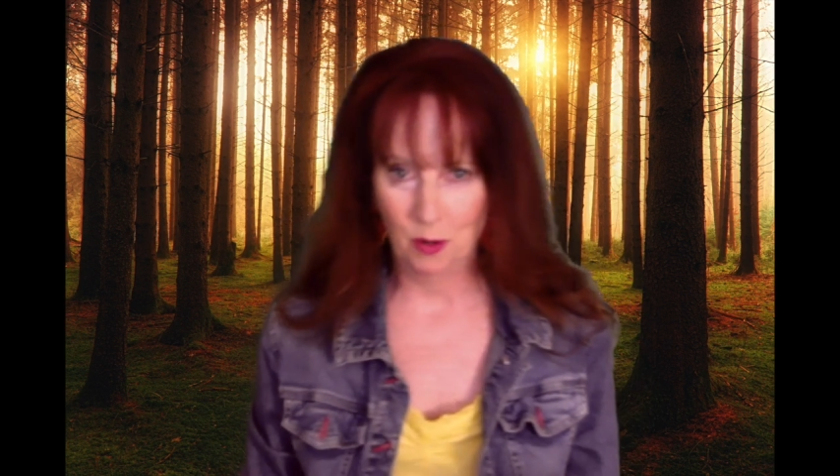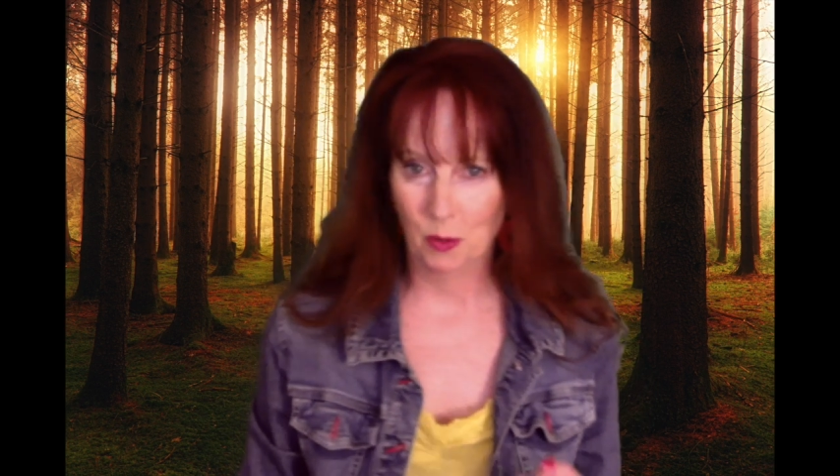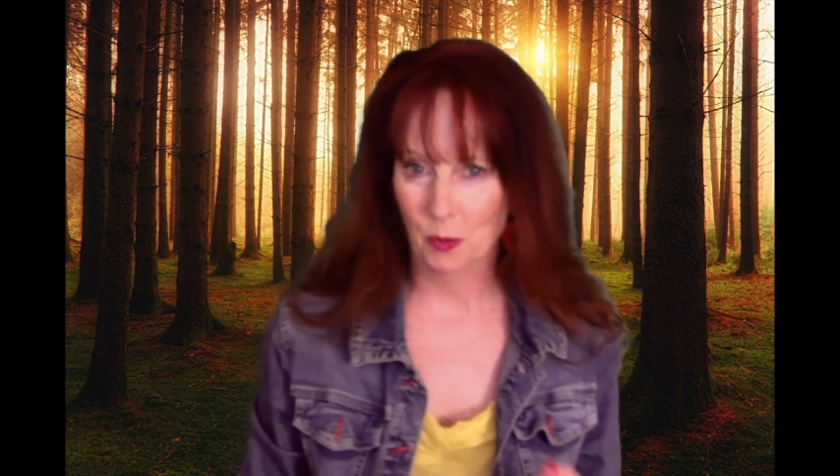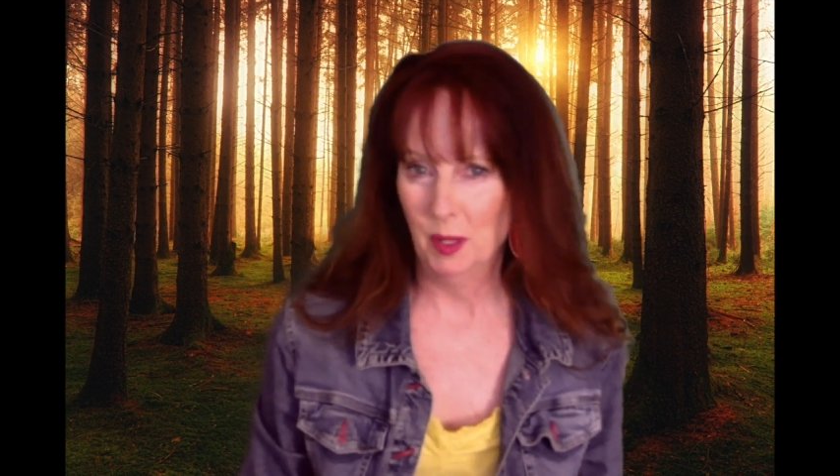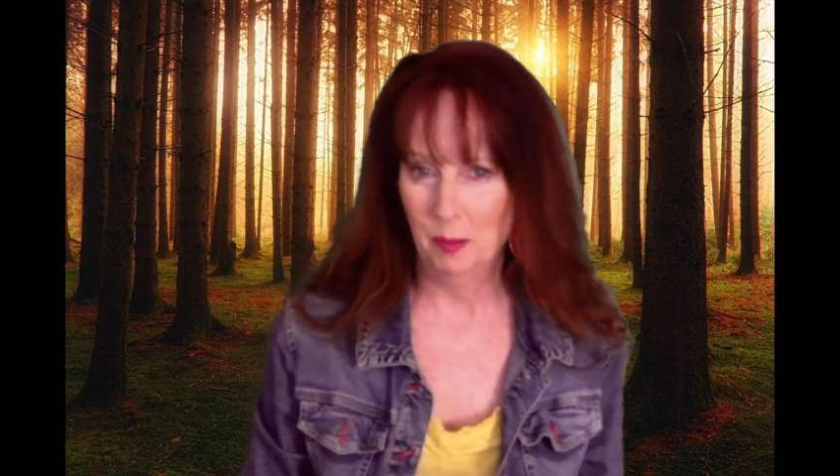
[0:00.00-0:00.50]
a
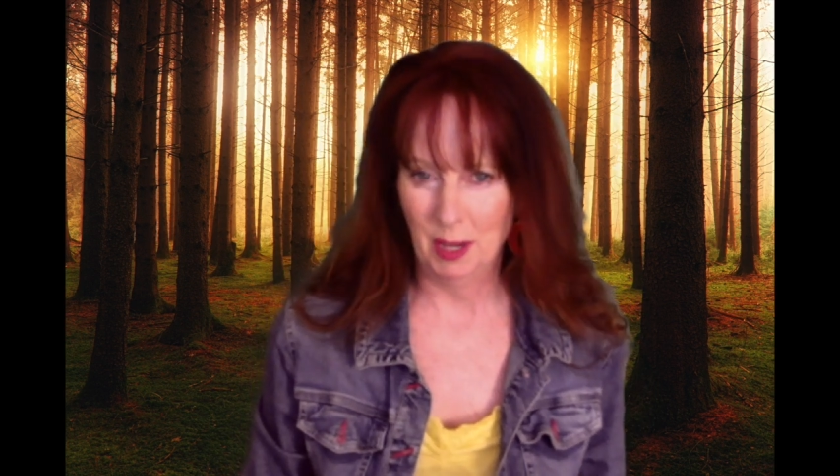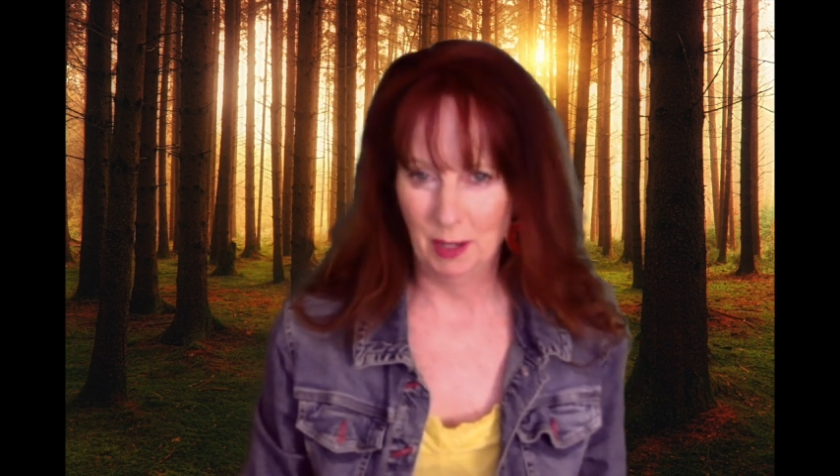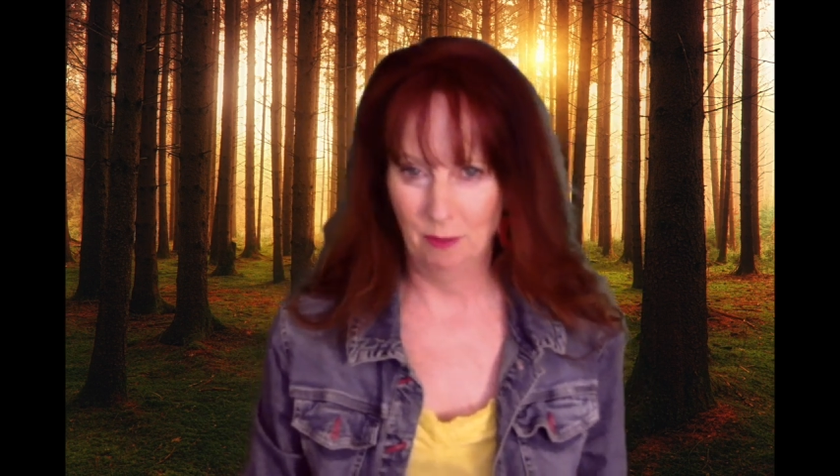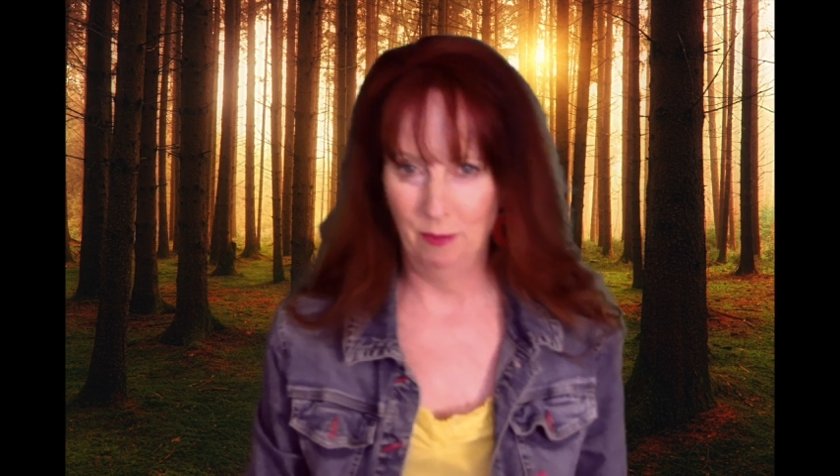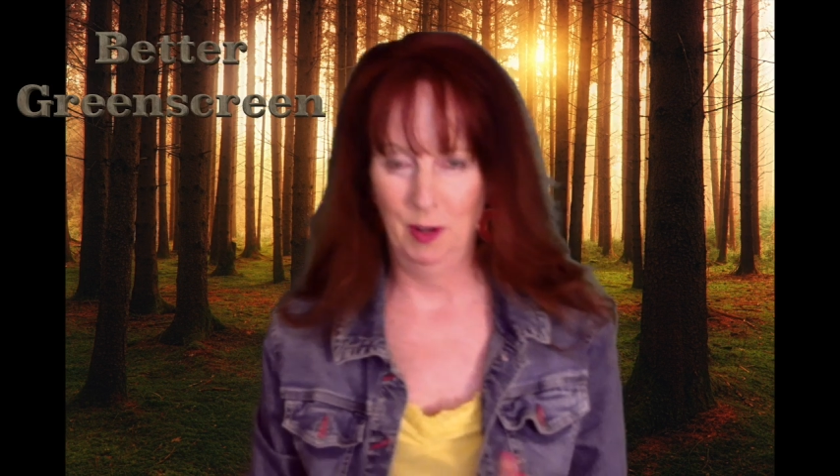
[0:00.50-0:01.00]
real
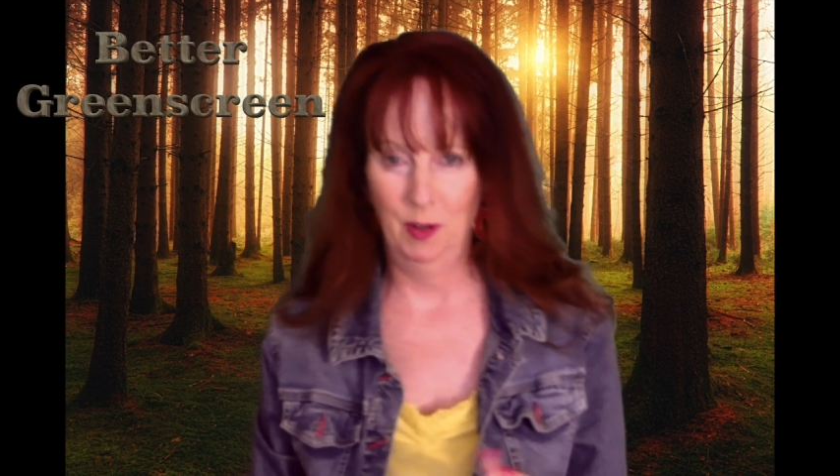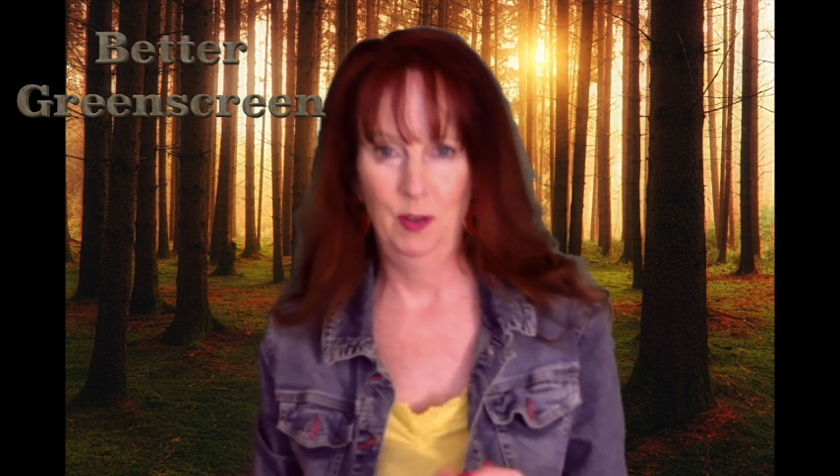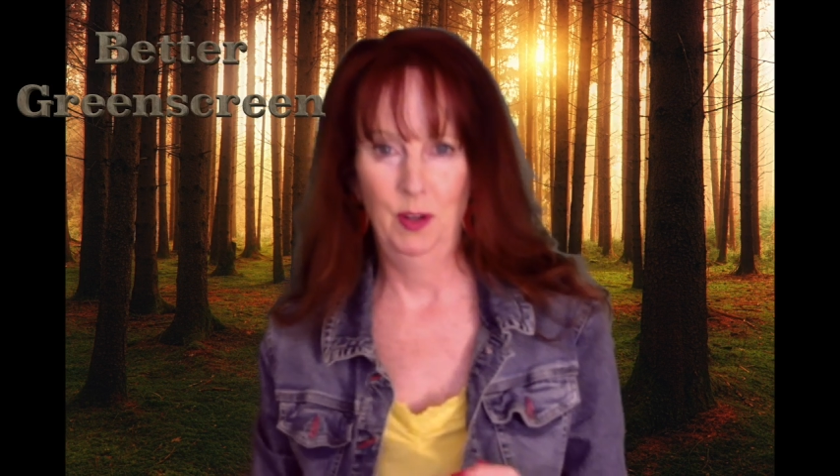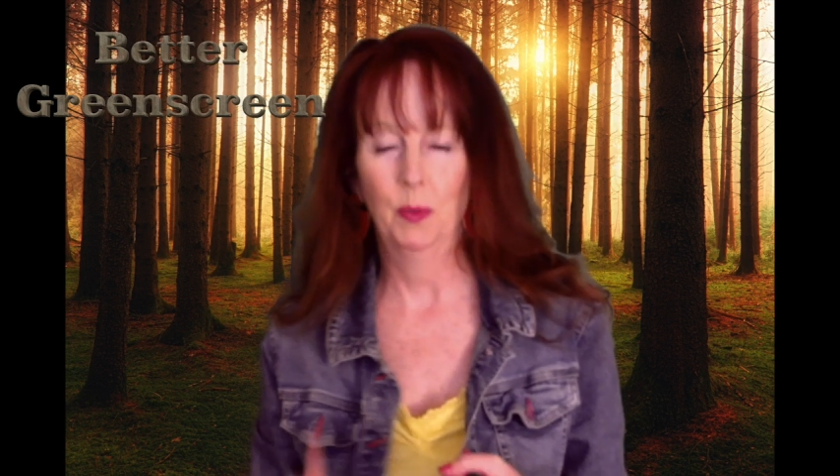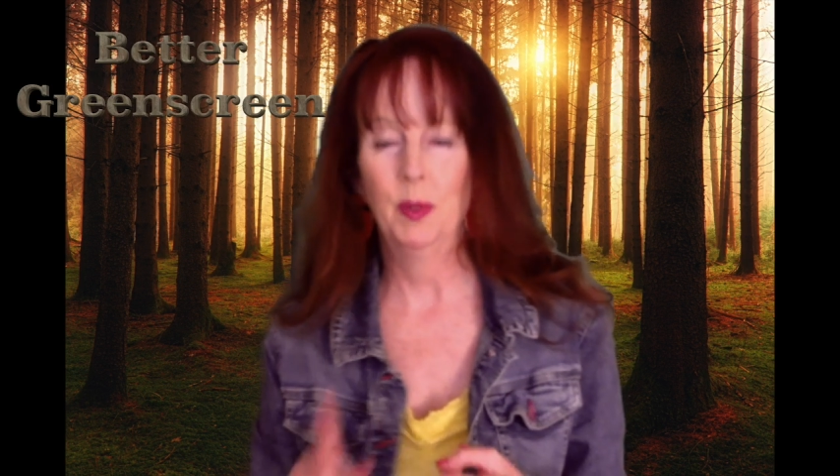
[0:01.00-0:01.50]

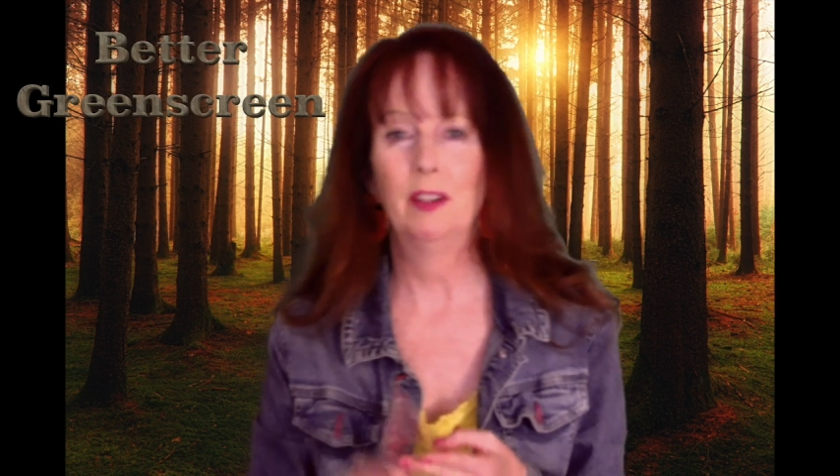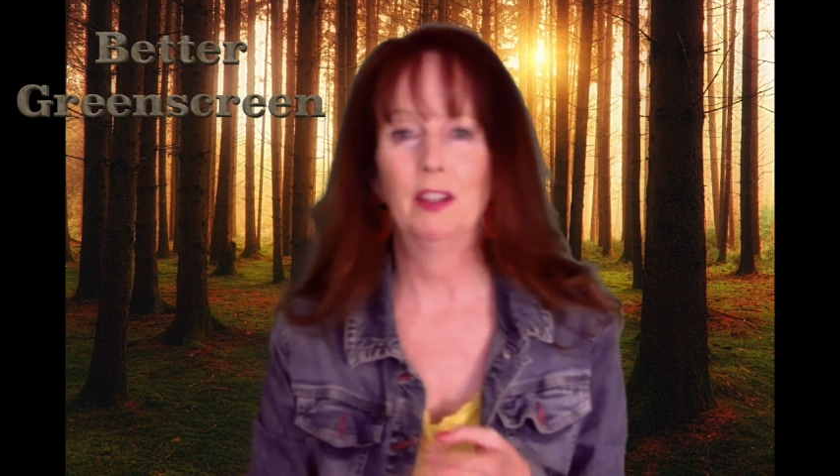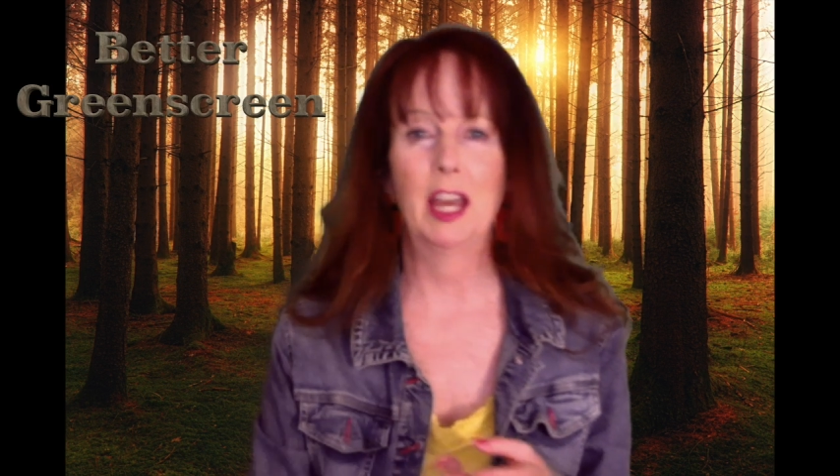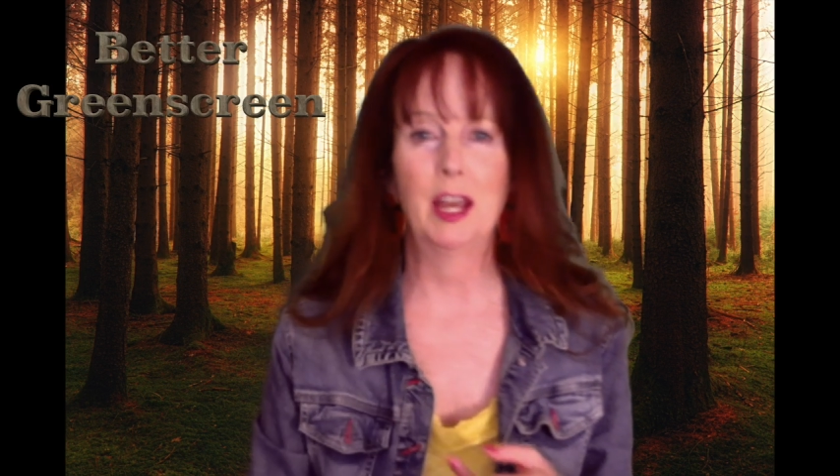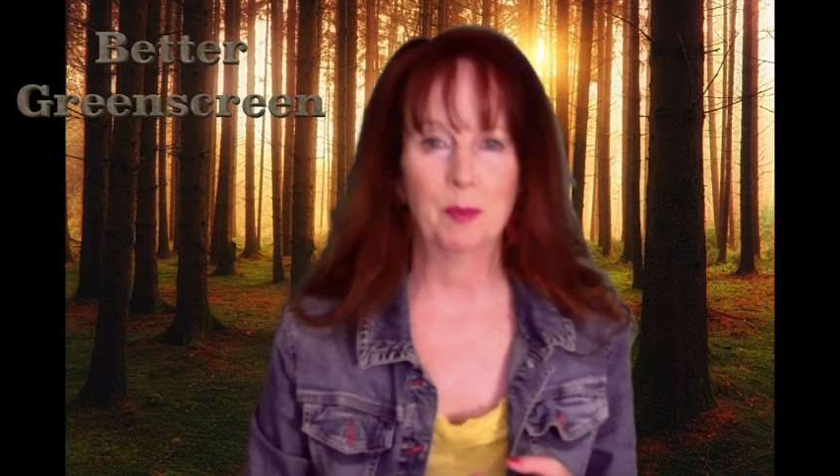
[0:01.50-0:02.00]
microphone, a real
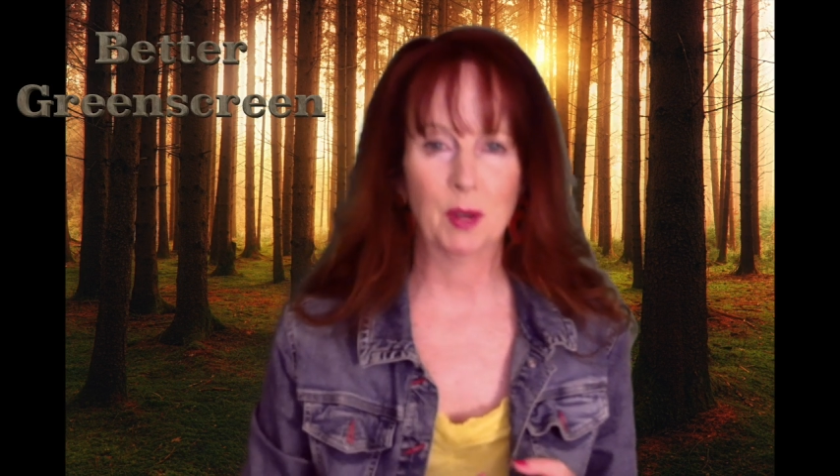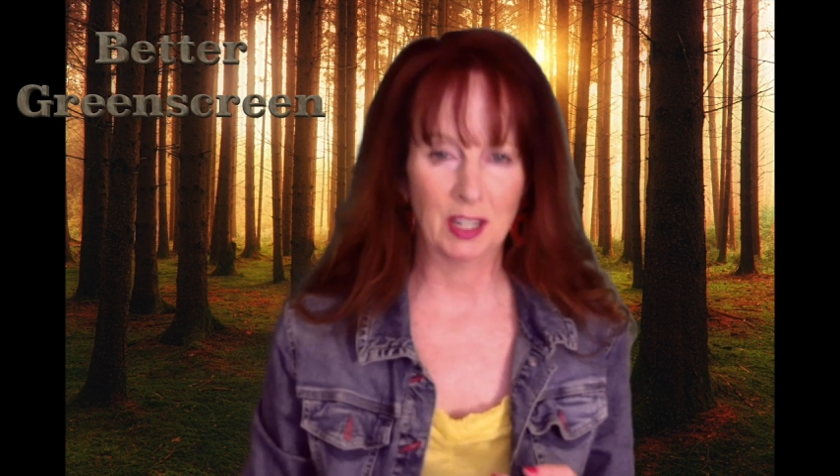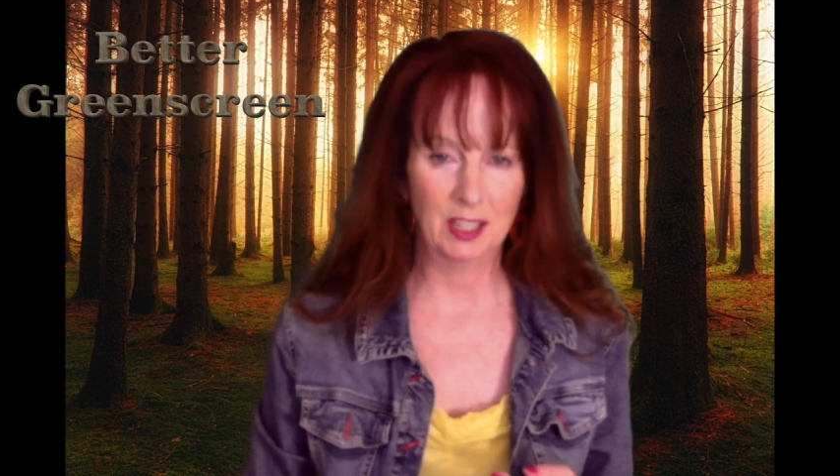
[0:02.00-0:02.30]
camera,